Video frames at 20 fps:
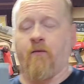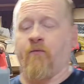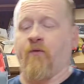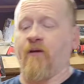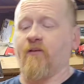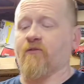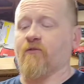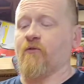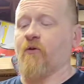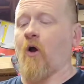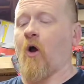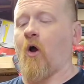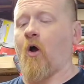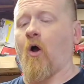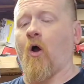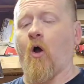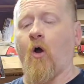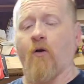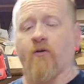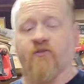this one
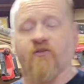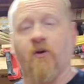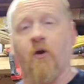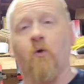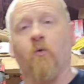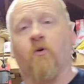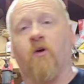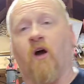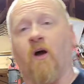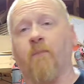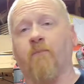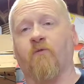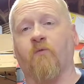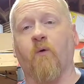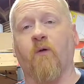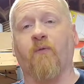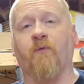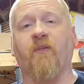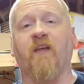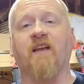also
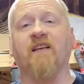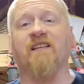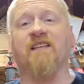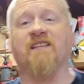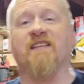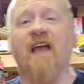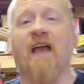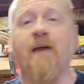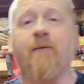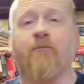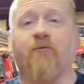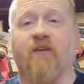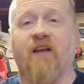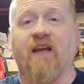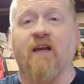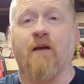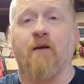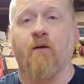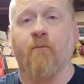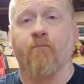comes with the
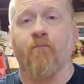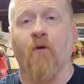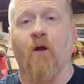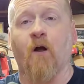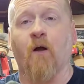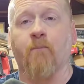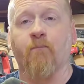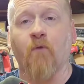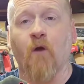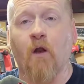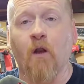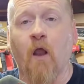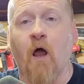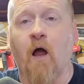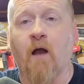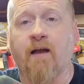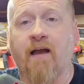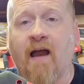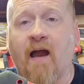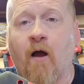safety
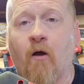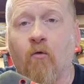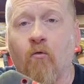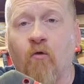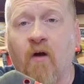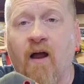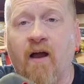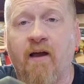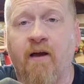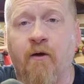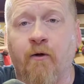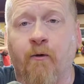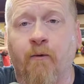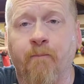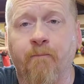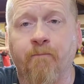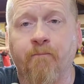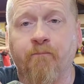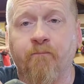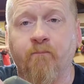lockout right here.